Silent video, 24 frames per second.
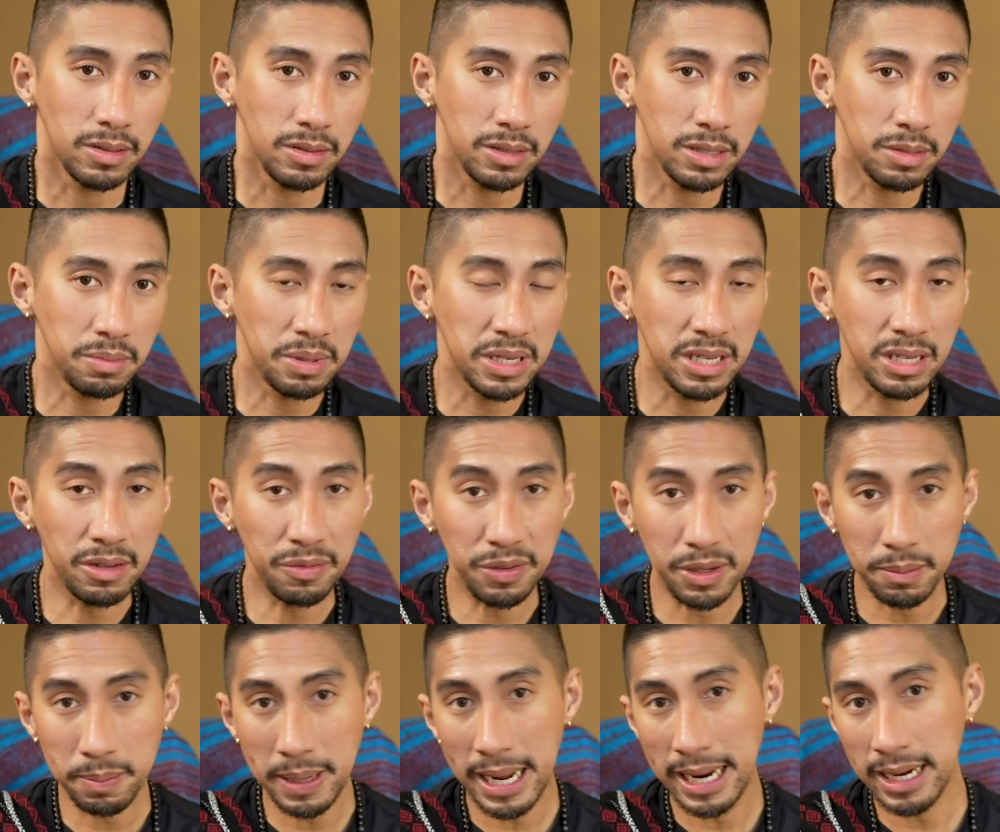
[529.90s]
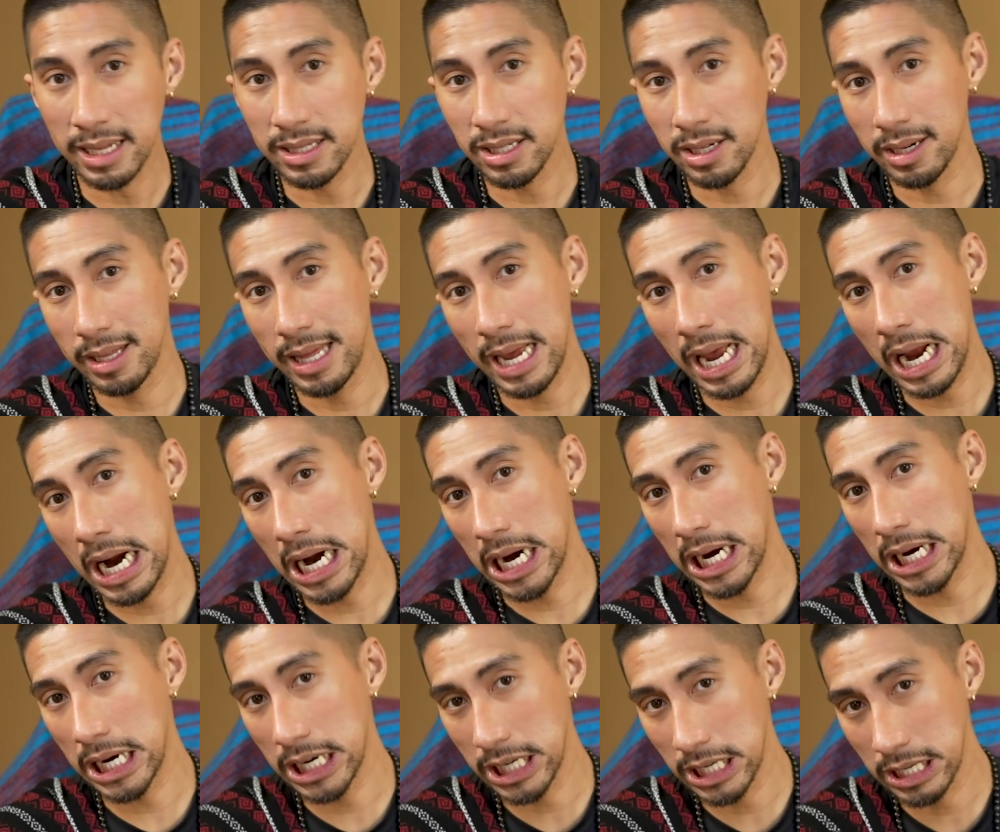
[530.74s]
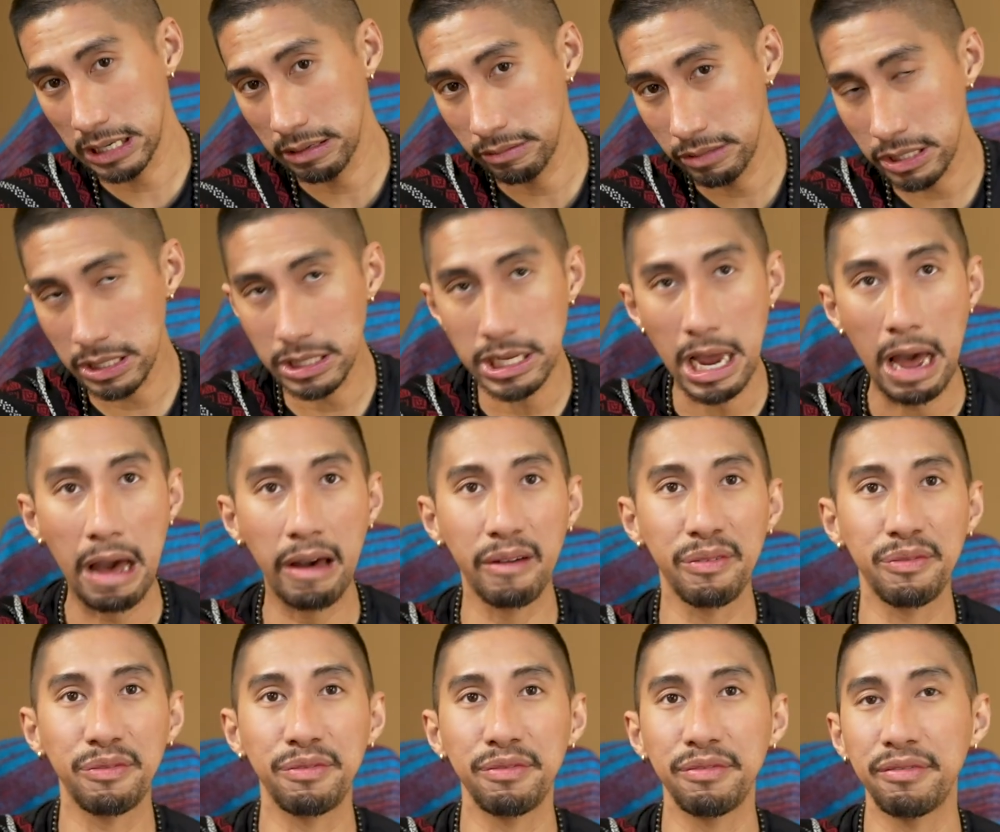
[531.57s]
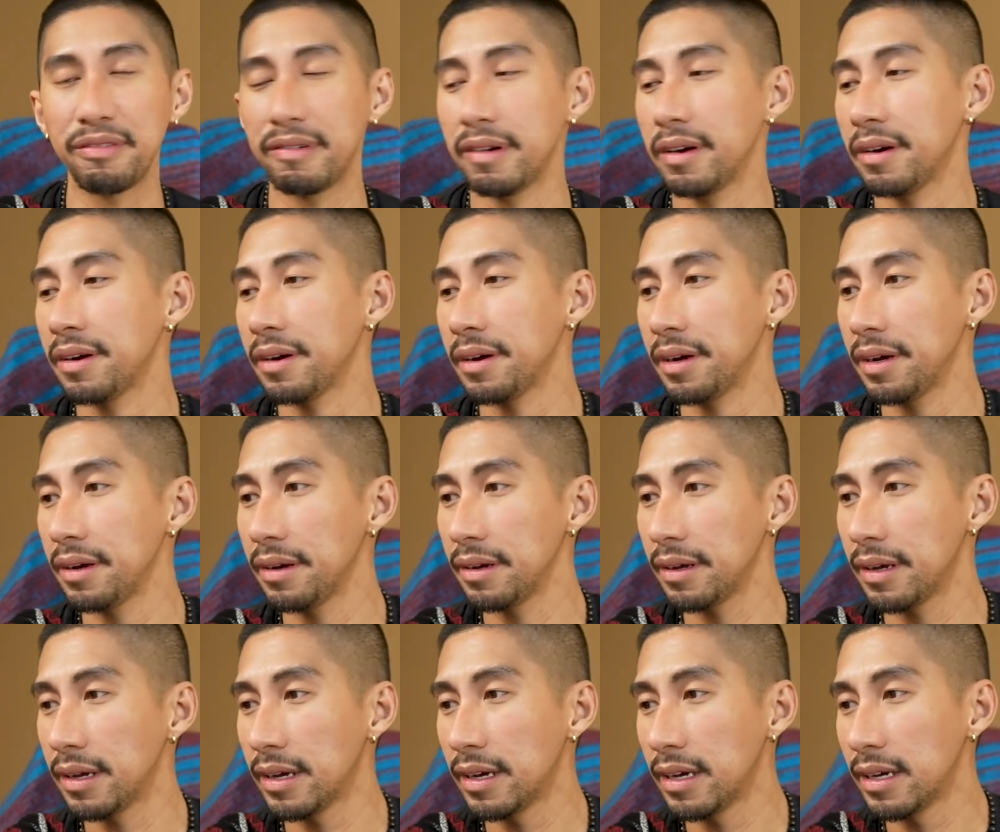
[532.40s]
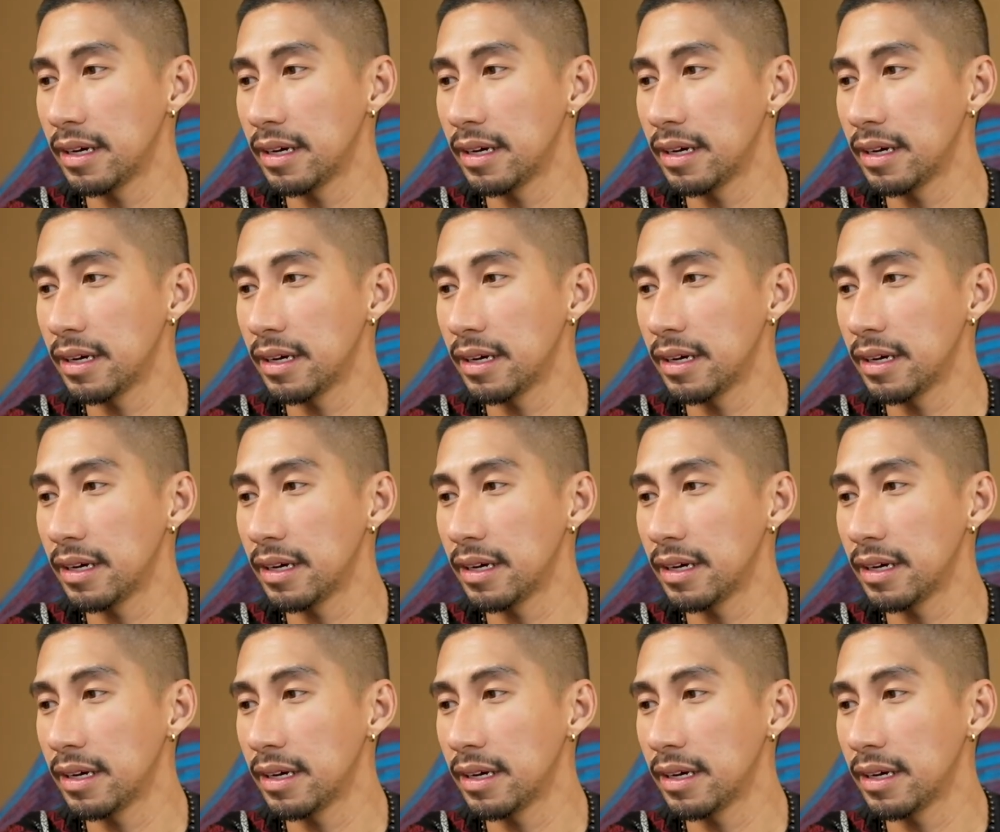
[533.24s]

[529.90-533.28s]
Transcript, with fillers: in the benefic planets are there. It's tough, okay?